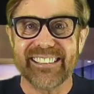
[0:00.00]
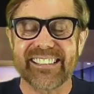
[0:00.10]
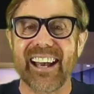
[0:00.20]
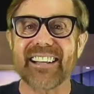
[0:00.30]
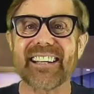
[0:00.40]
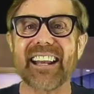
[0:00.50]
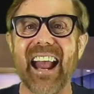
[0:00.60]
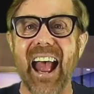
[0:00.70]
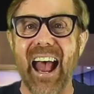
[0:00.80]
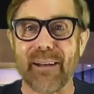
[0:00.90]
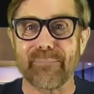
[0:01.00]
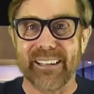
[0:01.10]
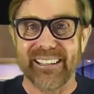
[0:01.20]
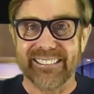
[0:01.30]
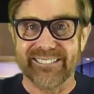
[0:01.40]
It doesn't
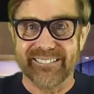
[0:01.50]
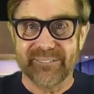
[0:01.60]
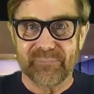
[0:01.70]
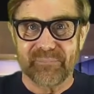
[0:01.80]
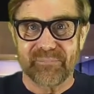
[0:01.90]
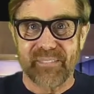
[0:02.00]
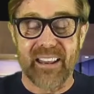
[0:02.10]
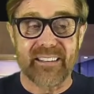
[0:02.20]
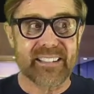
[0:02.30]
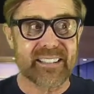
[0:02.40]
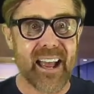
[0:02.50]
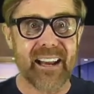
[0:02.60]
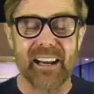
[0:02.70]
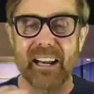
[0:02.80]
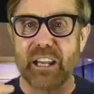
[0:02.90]
happen. And
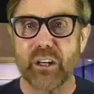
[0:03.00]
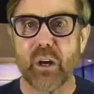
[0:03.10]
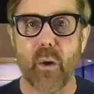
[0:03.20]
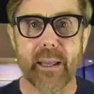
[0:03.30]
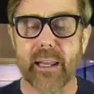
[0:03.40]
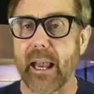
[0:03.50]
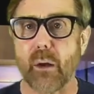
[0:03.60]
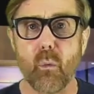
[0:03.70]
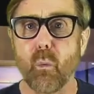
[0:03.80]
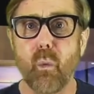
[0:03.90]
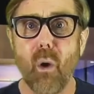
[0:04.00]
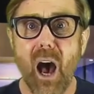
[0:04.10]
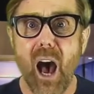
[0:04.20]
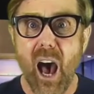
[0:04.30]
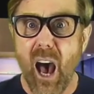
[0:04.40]
suddenly you're going like,
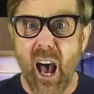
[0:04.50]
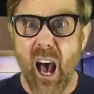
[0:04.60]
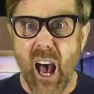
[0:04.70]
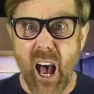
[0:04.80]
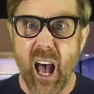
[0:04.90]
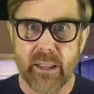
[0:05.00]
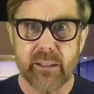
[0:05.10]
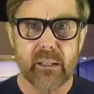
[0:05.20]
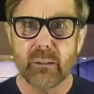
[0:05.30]
what?